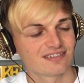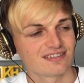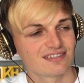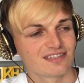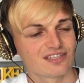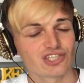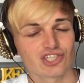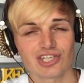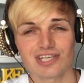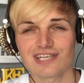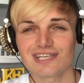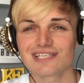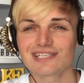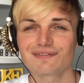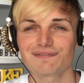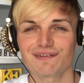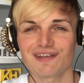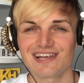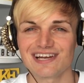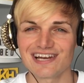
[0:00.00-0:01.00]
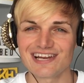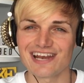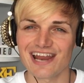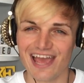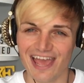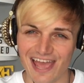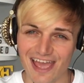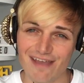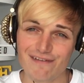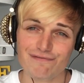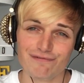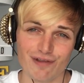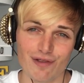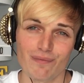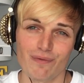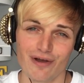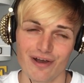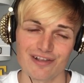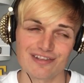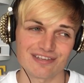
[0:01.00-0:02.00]
She is feeling every
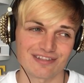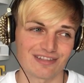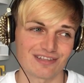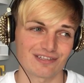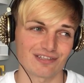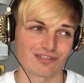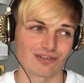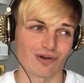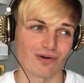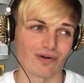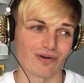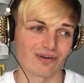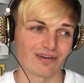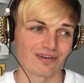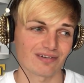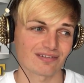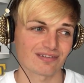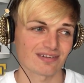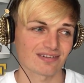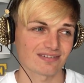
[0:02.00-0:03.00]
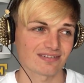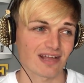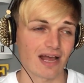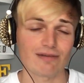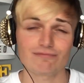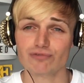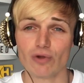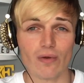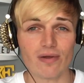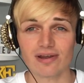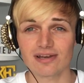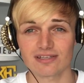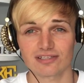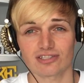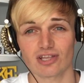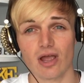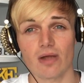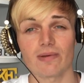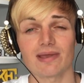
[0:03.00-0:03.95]
word of this song, and rightly so.